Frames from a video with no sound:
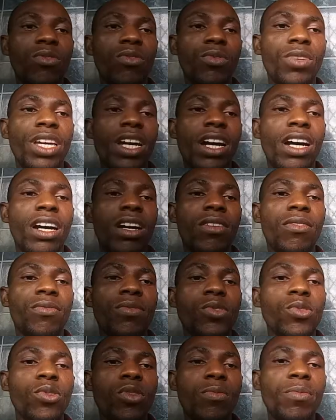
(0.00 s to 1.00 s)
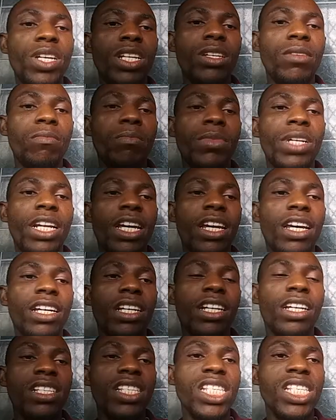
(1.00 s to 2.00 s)
we have so many
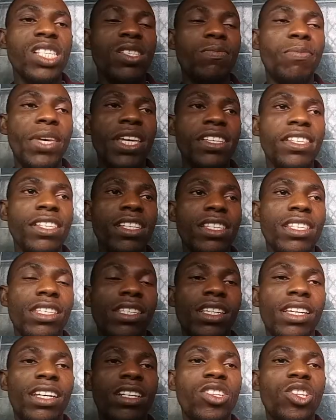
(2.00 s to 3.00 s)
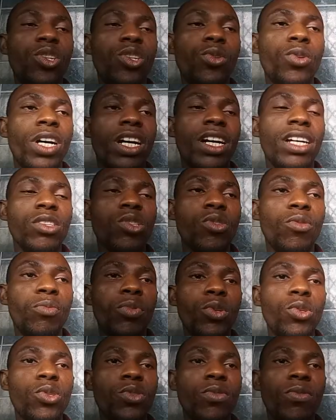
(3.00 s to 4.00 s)
blank spaces, and you are
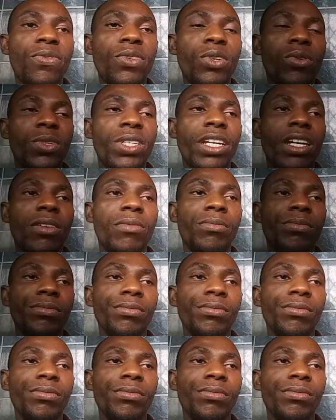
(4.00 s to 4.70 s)
supposed to fill them.